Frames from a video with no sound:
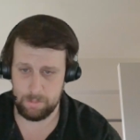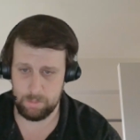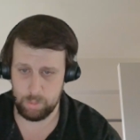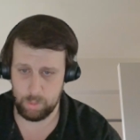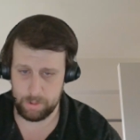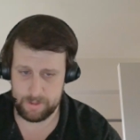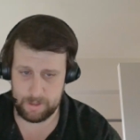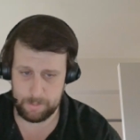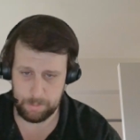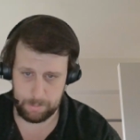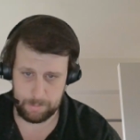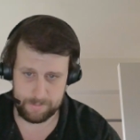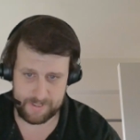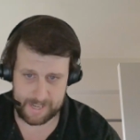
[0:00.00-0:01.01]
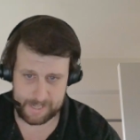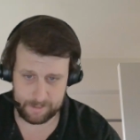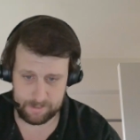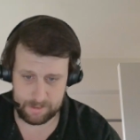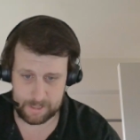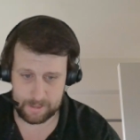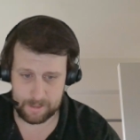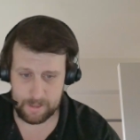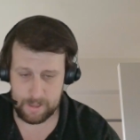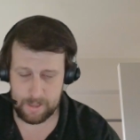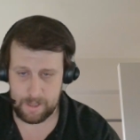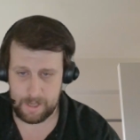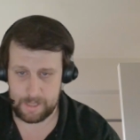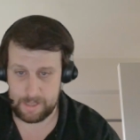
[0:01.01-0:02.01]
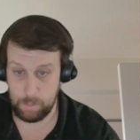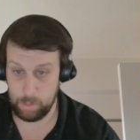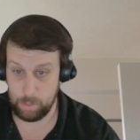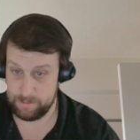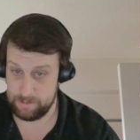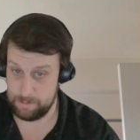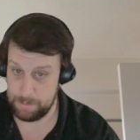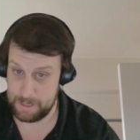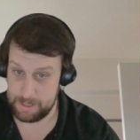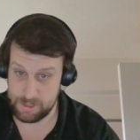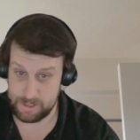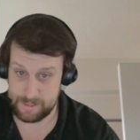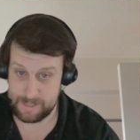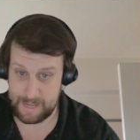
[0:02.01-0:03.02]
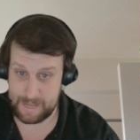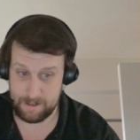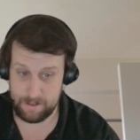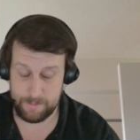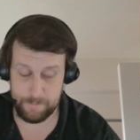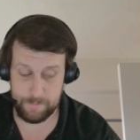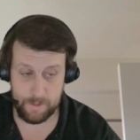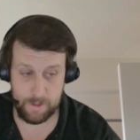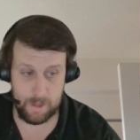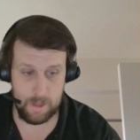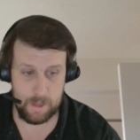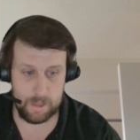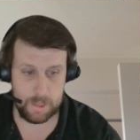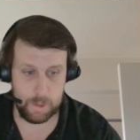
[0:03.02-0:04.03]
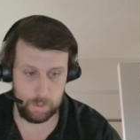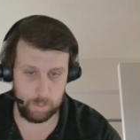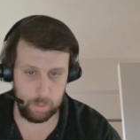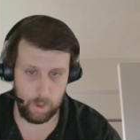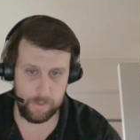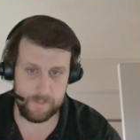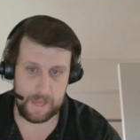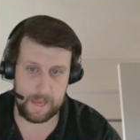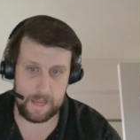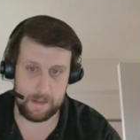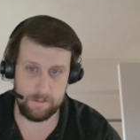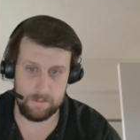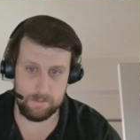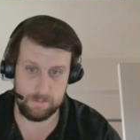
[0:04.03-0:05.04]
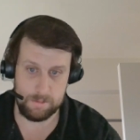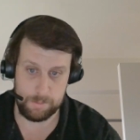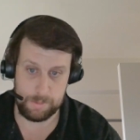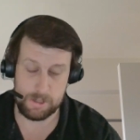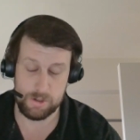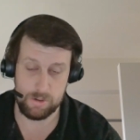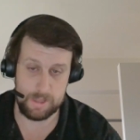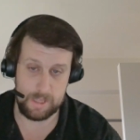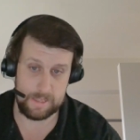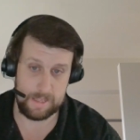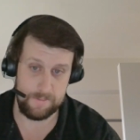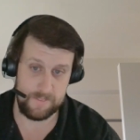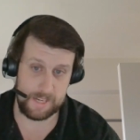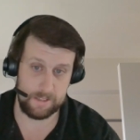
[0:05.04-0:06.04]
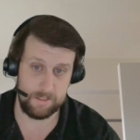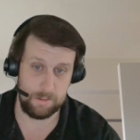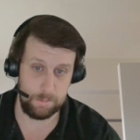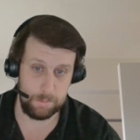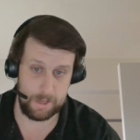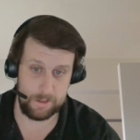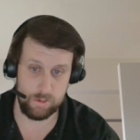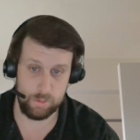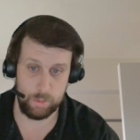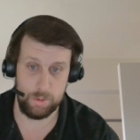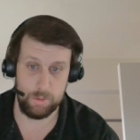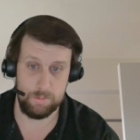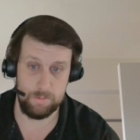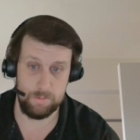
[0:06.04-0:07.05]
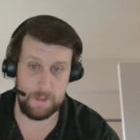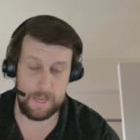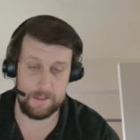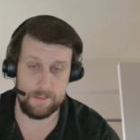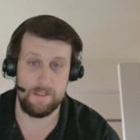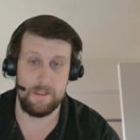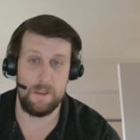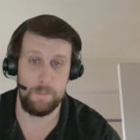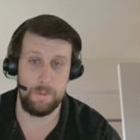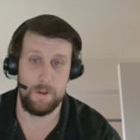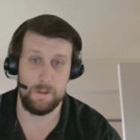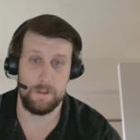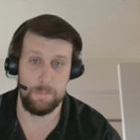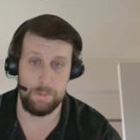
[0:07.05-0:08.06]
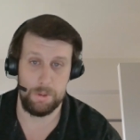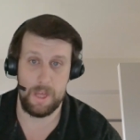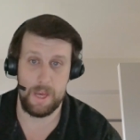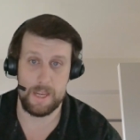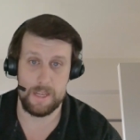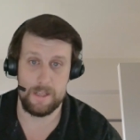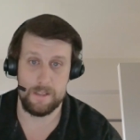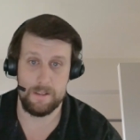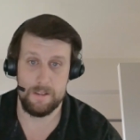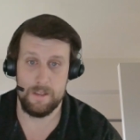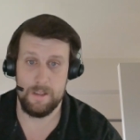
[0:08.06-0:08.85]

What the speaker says: want to implement faxing and they want to send patient data. You would want that to make sure that that faxing module has the HIPAA compliant